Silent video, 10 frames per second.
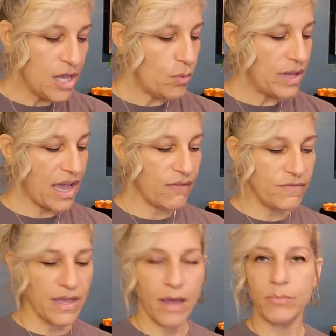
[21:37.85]
We have
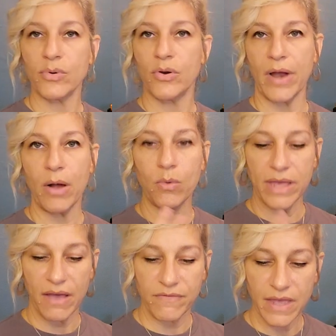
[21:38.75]
the Emperor out.
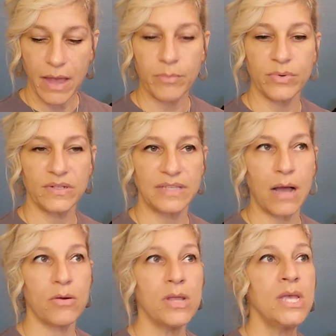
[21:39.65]
We have the Empress
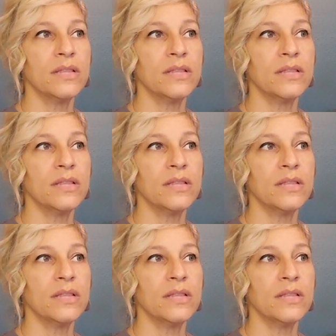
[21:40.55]
out.